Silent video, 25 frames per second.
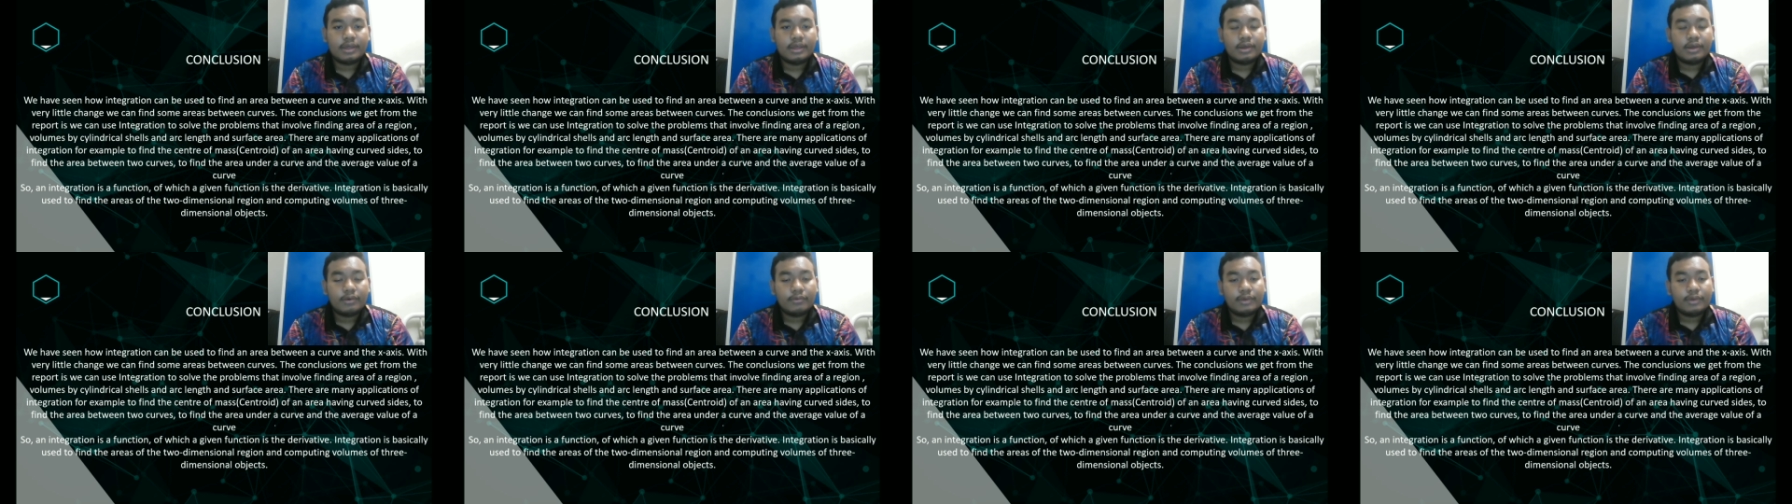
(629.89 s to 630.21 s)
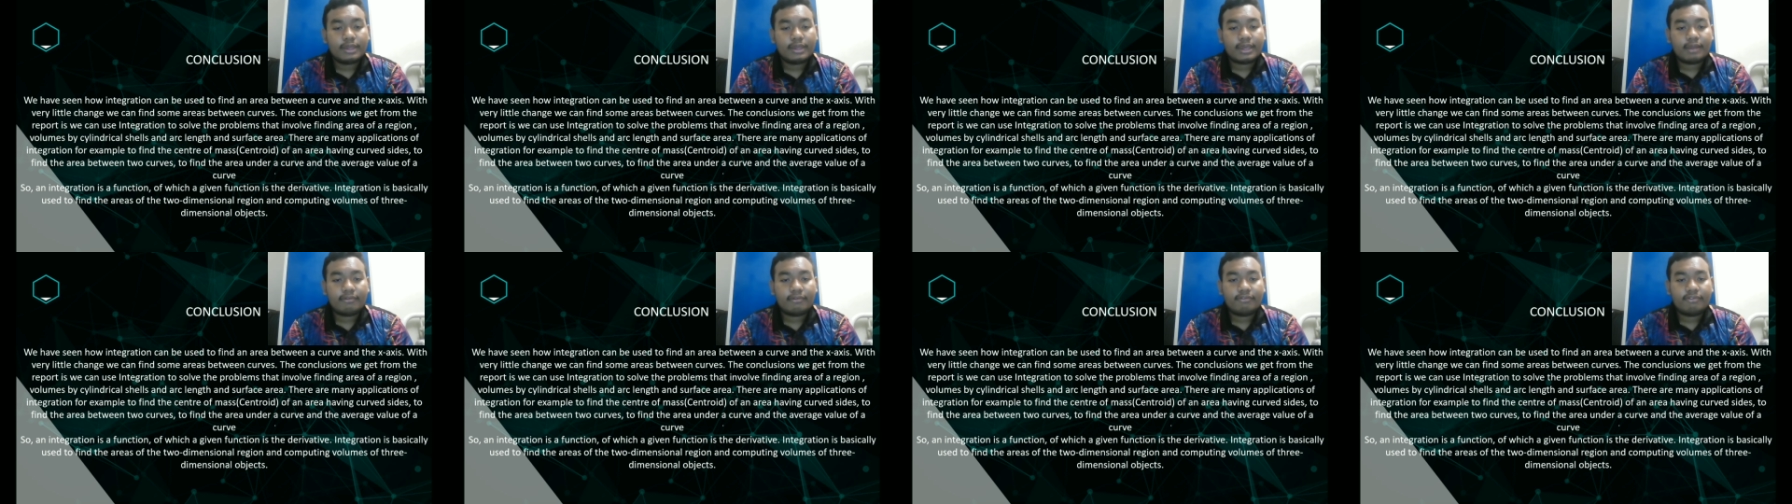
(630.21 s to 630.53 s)
we
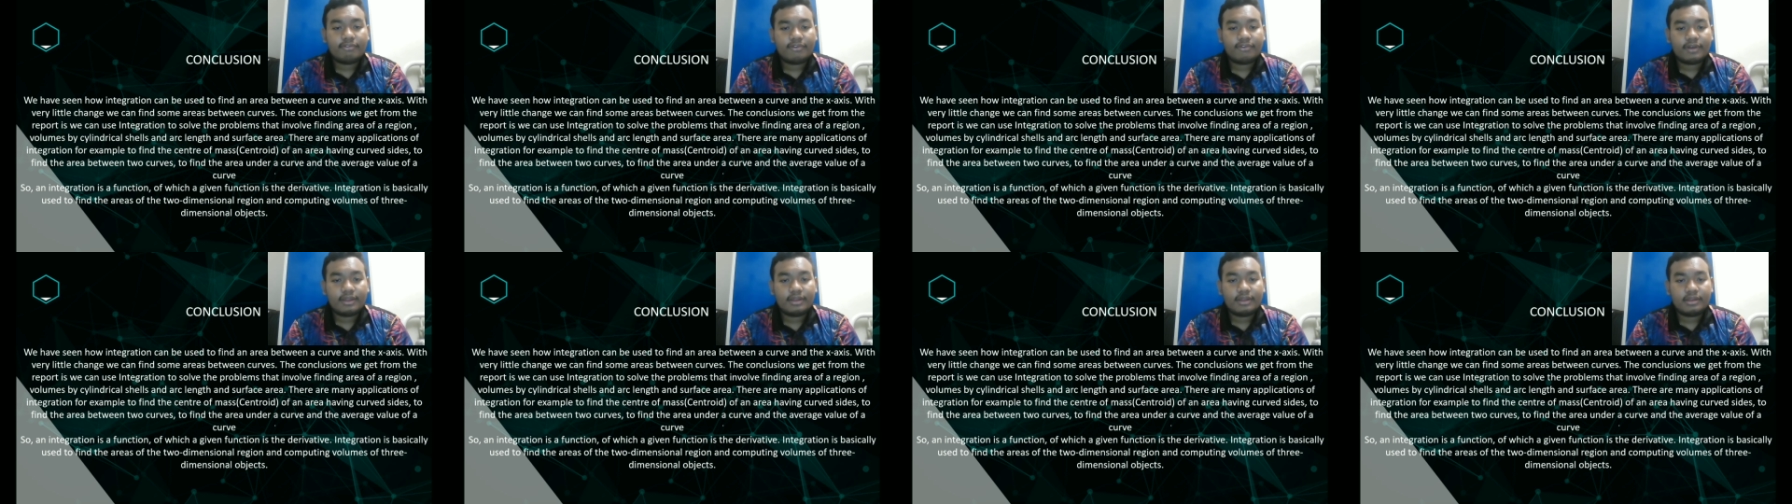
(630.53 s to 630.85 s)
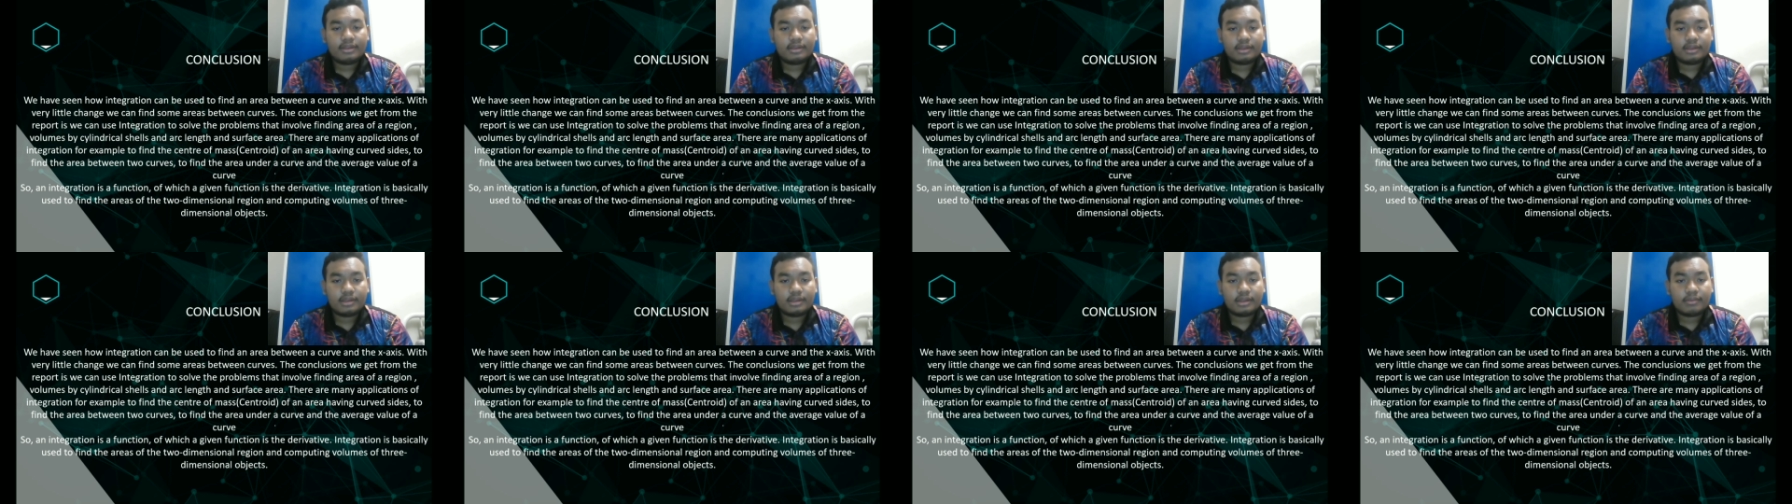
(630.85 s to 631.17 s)
can find
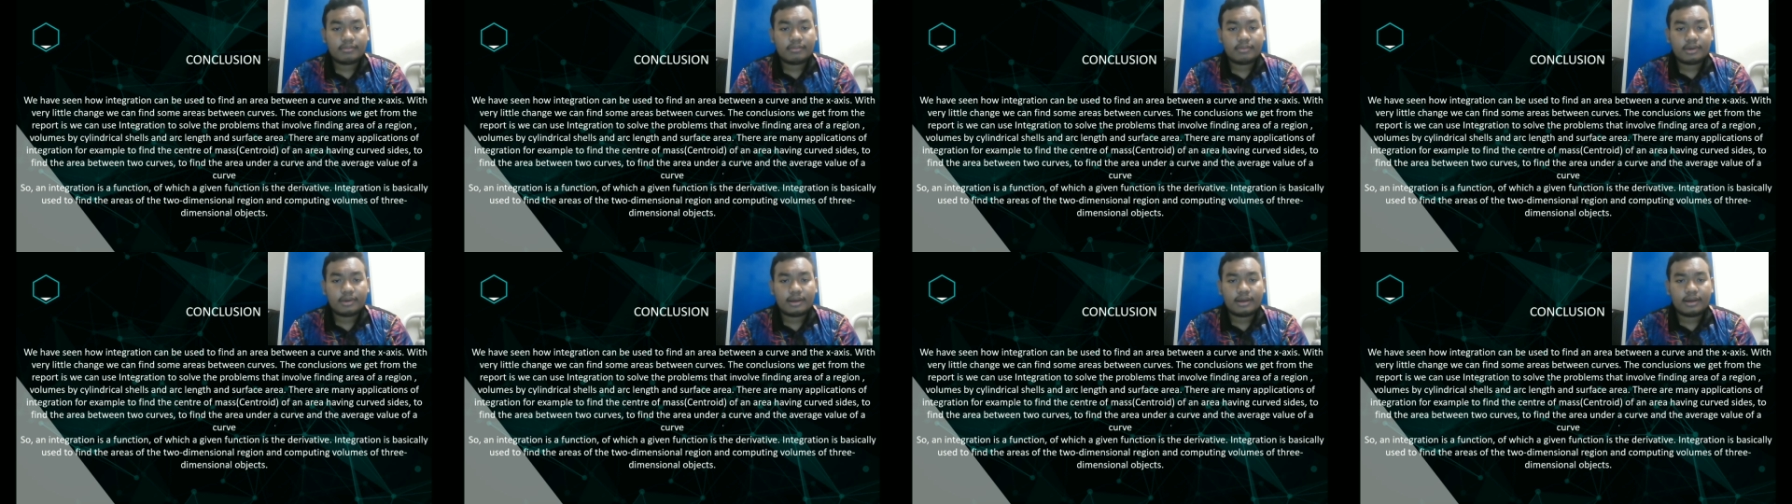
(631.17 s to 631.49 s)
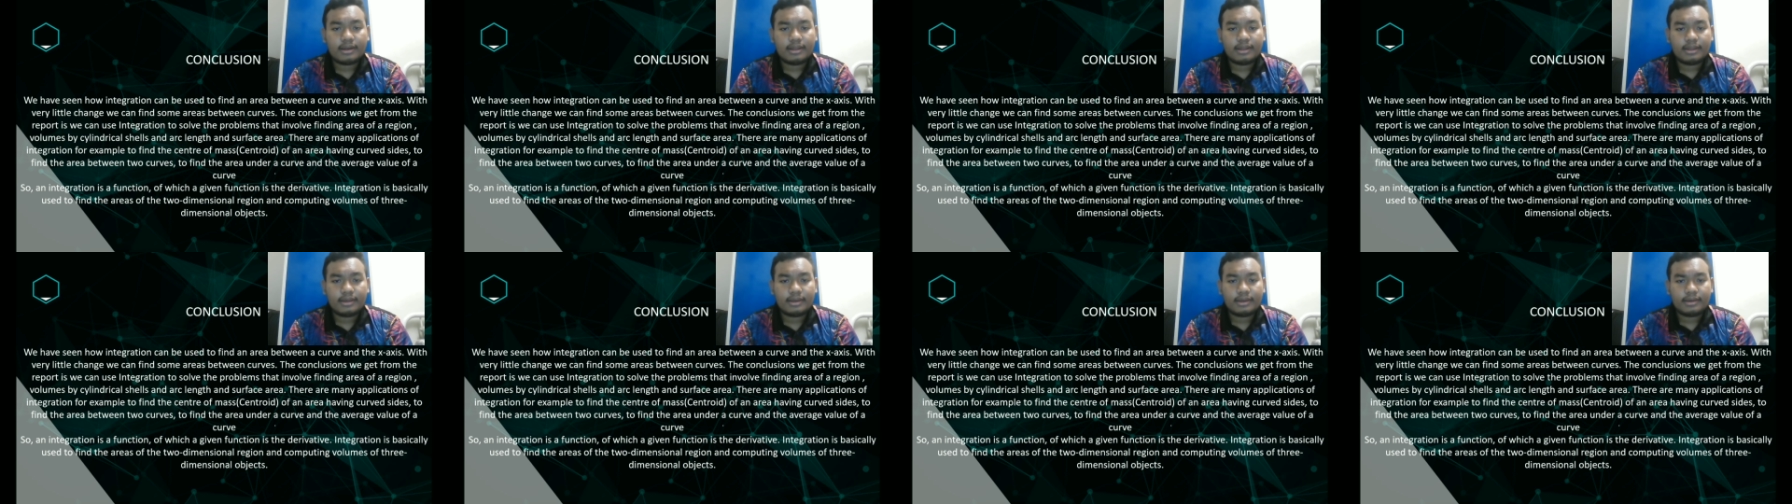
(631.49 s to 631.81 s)
some
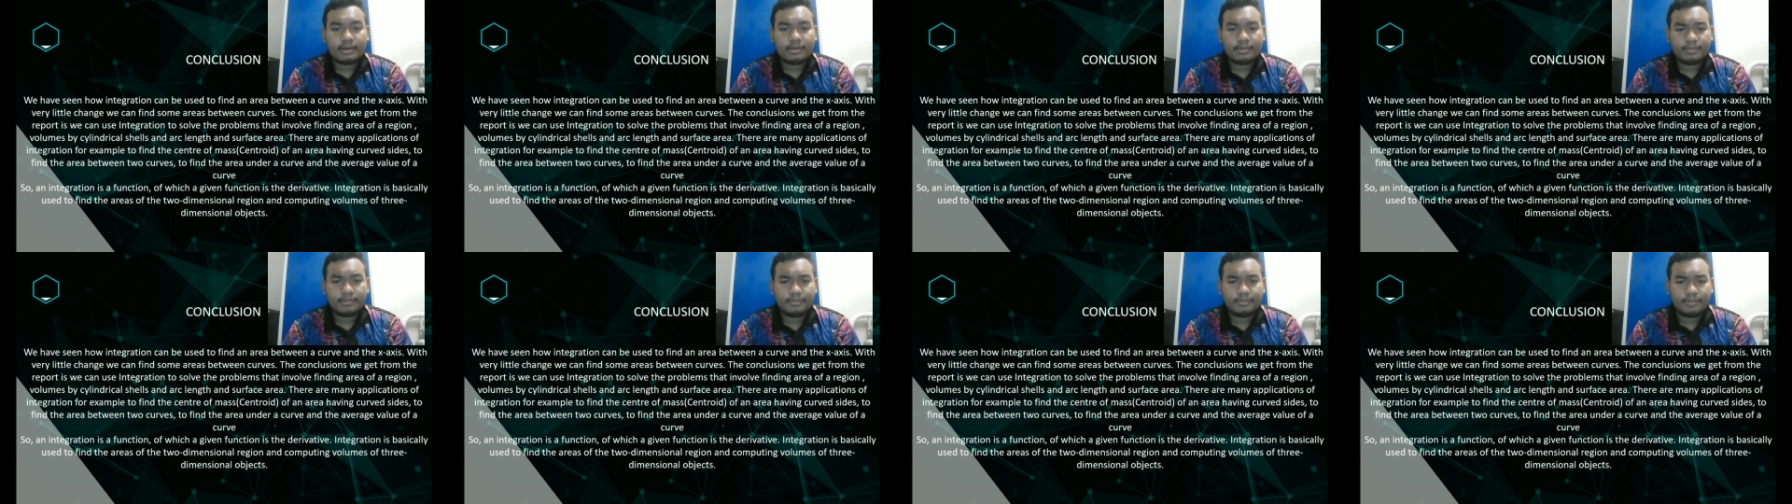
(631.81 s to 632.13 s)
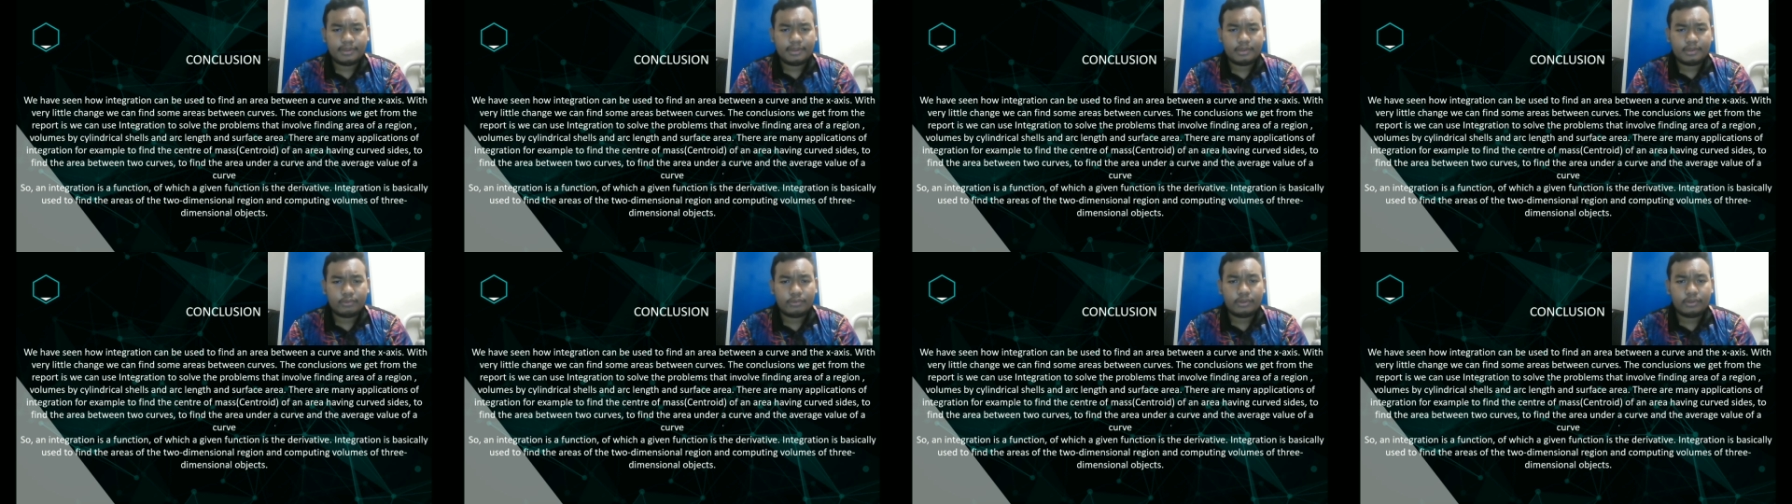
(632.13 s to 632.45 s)
area
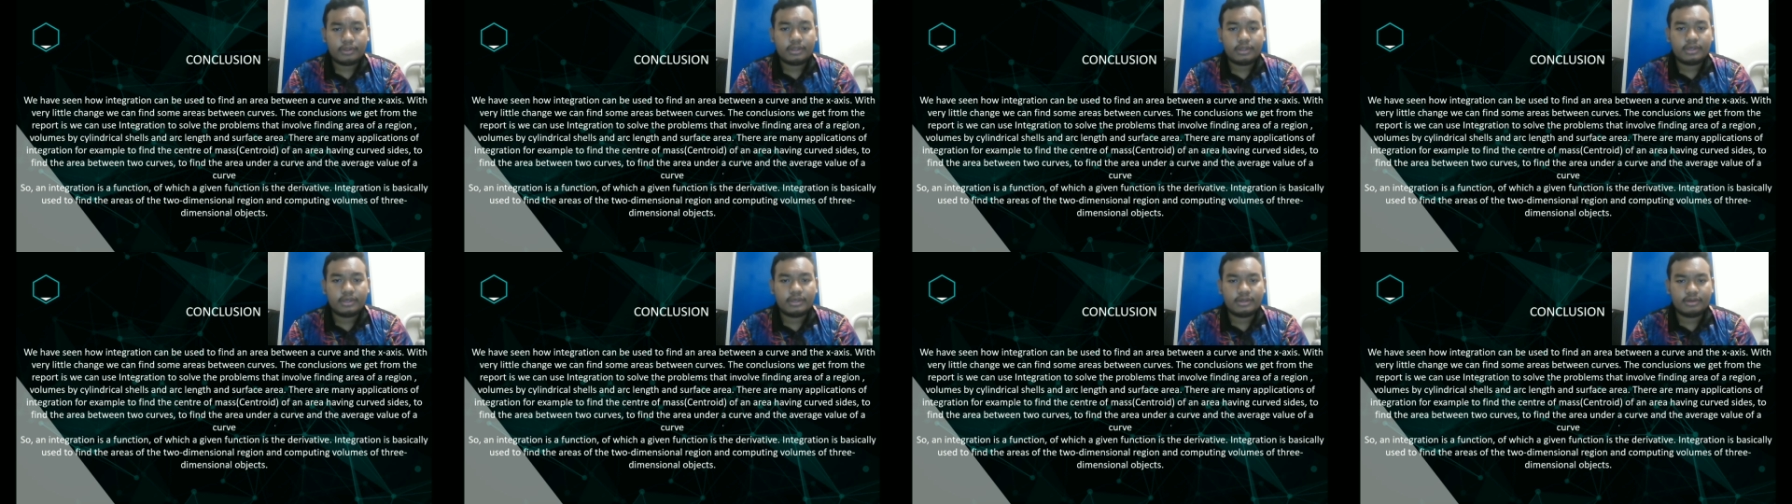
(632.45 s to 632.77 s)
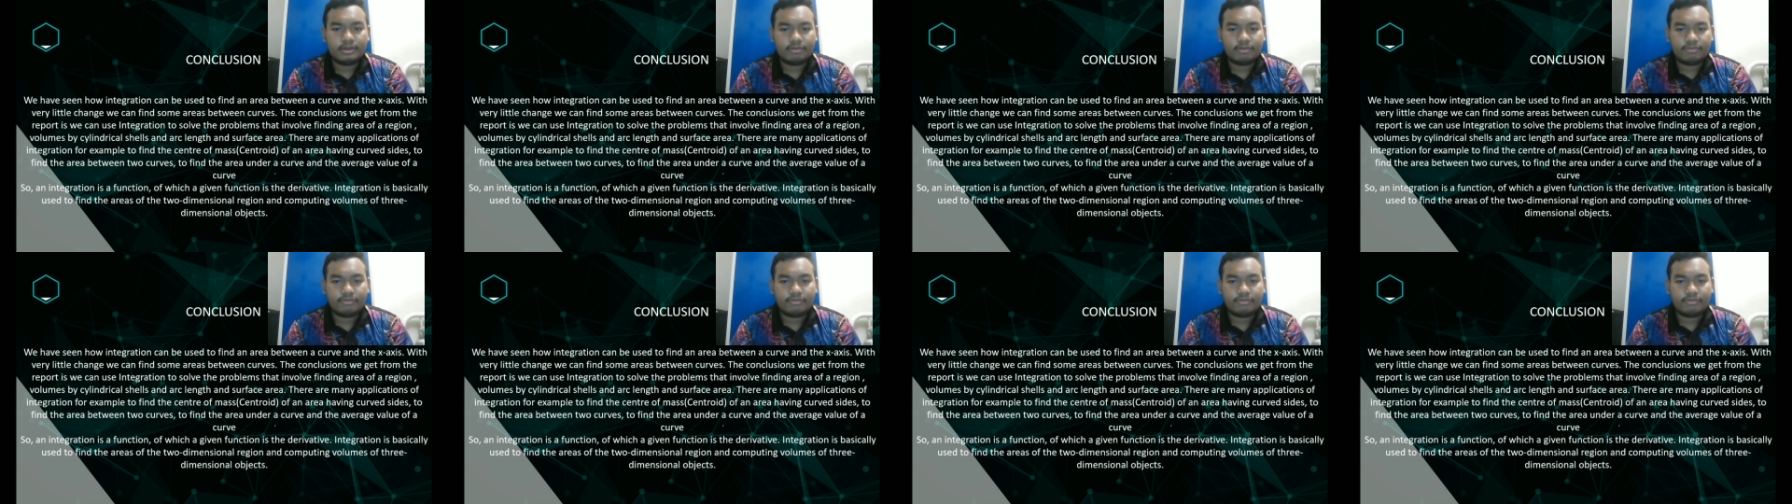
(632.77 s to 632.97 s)
between curves.